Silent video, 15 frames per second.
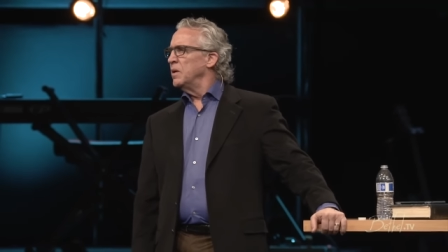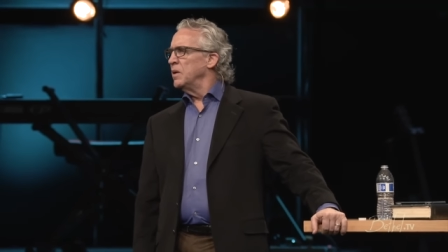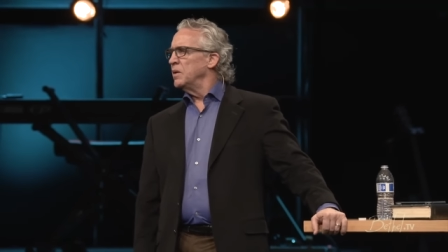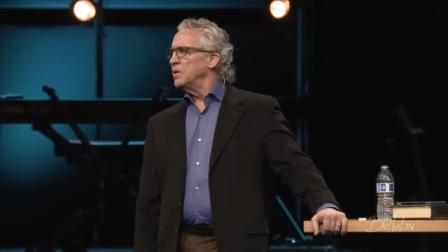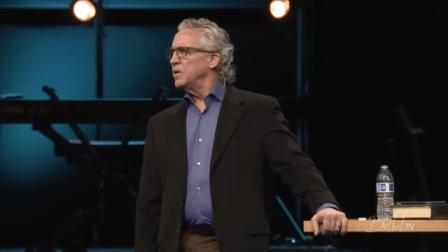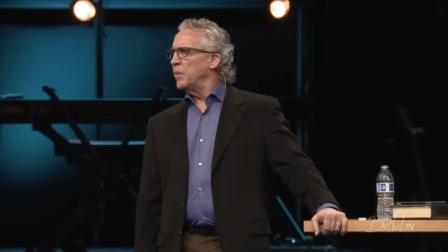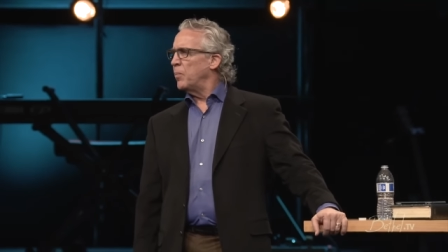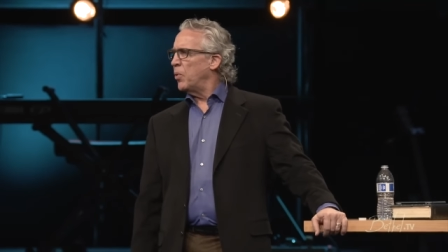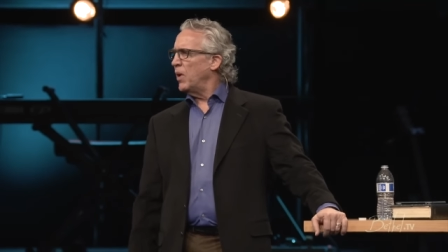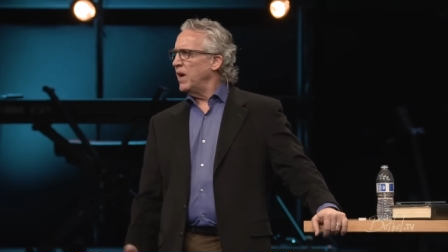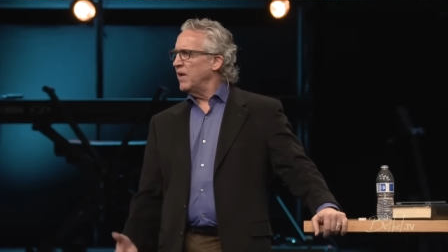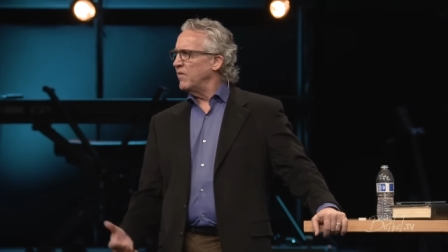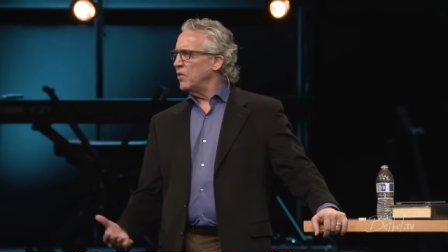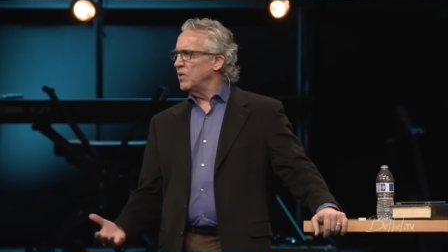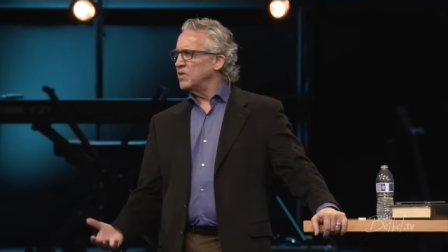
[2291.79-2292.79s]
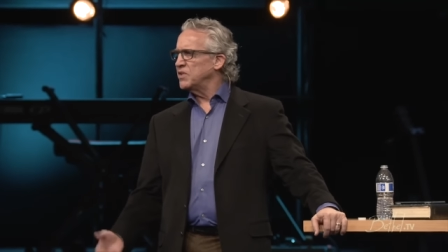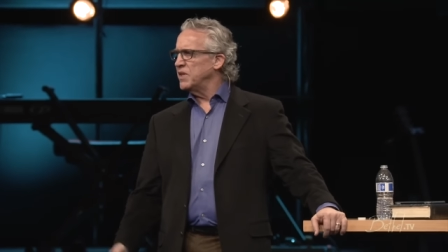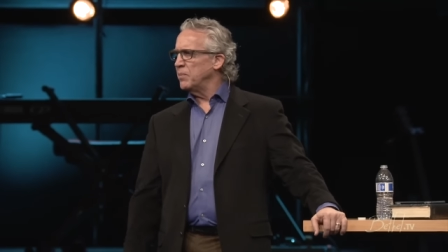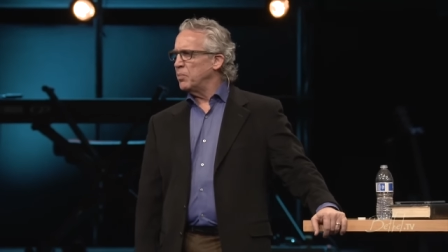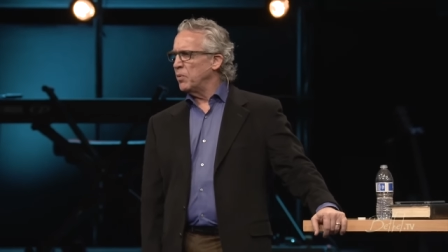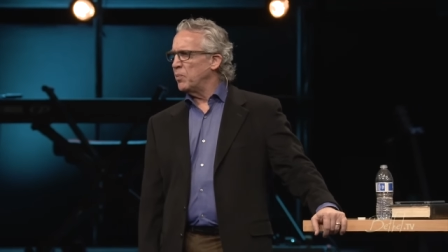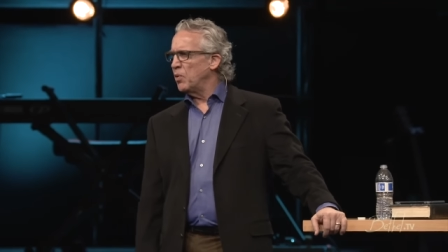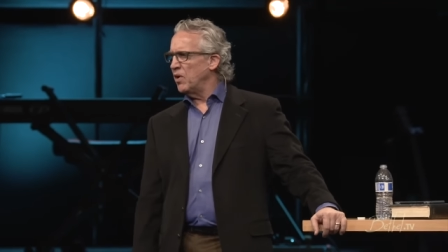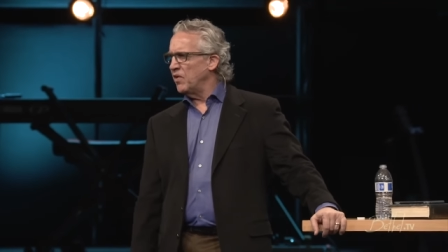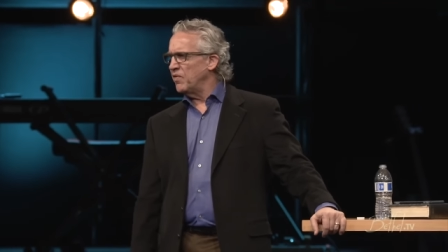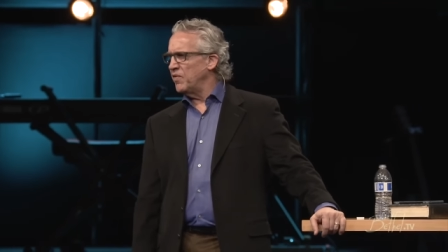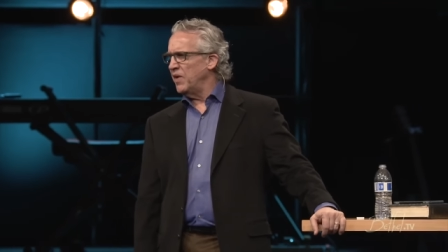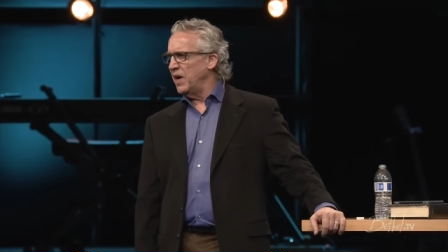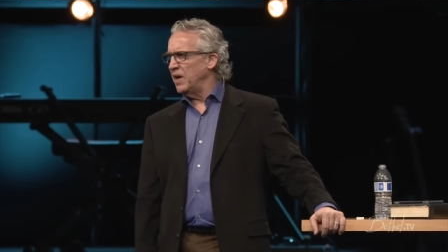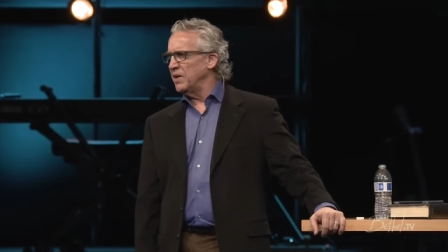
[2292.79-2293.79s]
to pray a very simple prayer of
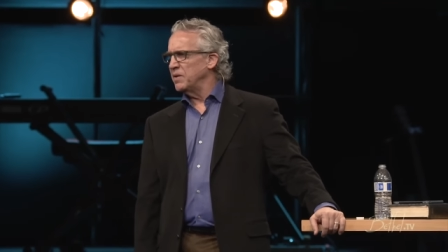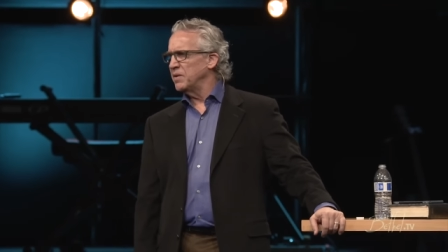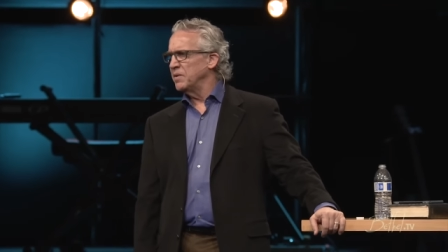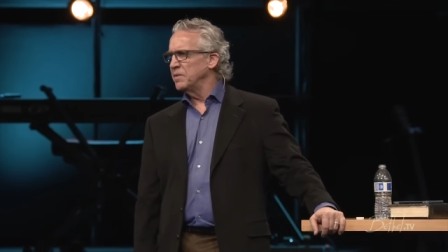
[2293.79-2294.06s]
faith.